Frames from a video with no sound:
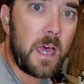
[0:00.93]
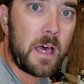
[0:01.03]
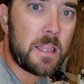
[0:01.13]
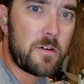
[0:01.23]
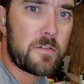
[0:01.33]

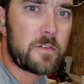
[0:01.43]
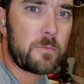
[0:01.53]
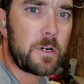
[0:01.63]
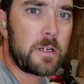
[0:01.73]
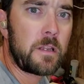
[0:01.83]
Hello
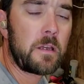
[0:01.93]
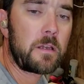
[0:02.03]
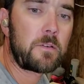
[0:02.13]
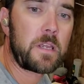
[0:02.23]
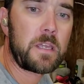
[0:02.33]
everyone,
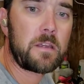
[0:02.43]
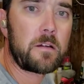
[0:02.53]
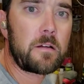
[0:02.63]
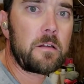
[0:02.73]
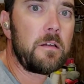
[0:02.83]
Greg
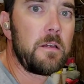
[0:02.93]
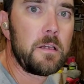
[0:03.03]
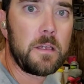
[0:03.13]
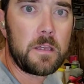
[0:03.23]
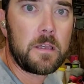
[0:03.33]
here
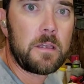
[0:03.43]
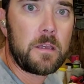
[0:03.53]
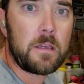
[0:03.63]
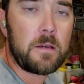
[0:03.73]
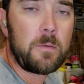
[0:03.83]

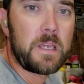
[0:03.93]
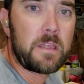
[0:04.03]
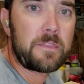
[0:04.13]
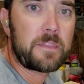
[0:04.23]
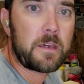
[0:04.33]

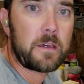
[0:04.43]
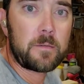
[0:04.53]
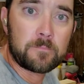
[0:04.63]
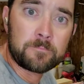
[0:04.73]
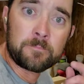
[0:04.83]
with
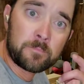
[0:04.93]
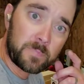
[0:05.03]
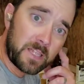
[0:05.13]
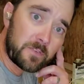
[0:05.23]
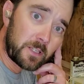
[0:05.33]

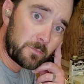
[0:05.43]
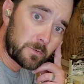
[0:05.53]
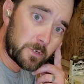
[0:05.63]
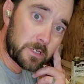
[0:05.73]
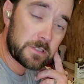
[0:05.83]
Platte Valley
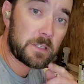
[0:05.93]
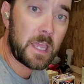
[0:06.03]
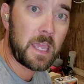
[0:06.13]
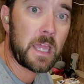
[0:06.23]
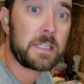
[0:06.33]
Woodworks,
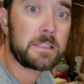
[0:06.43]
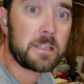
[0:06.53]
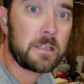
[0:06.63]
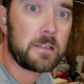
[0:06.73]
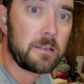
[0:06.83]
and
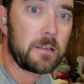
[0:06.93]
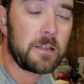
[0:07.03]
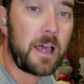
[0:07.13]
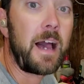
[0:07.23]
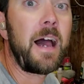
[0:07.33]

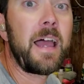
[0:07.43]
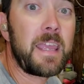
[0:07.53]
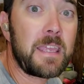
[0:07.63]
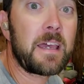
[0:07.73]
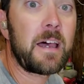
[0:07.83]

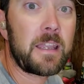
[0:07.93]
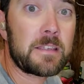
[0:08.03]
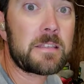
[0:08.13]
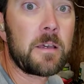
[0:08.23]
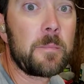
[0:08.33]
I
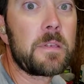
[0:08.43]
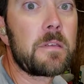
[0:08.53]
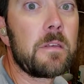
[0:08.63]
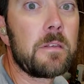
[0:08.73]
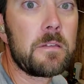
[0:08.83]
got some
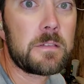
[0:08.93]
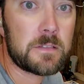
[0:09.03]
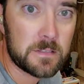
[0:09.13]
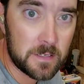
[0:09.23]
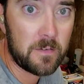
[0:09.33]

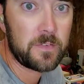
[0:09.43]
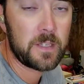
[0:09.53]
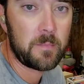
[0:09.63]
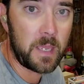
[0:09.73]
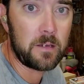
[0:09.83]
stuff in
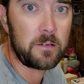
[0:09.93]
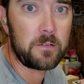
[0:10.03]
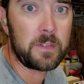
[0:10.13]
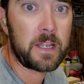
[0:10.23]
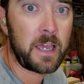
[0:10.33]
the mail
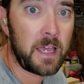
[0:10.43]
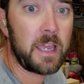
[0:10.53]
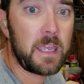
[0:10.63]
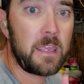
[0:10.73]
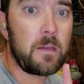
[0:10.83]
that
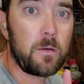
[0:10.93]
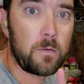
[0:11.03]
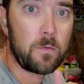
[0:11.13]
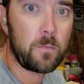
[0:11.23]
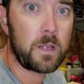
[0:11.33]
I
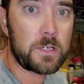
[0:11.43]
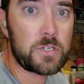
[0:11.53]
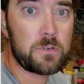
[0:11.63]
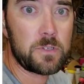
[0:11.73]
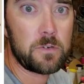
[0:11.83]
want to
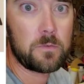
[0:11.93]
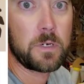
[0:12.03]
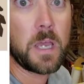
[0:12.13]
show you.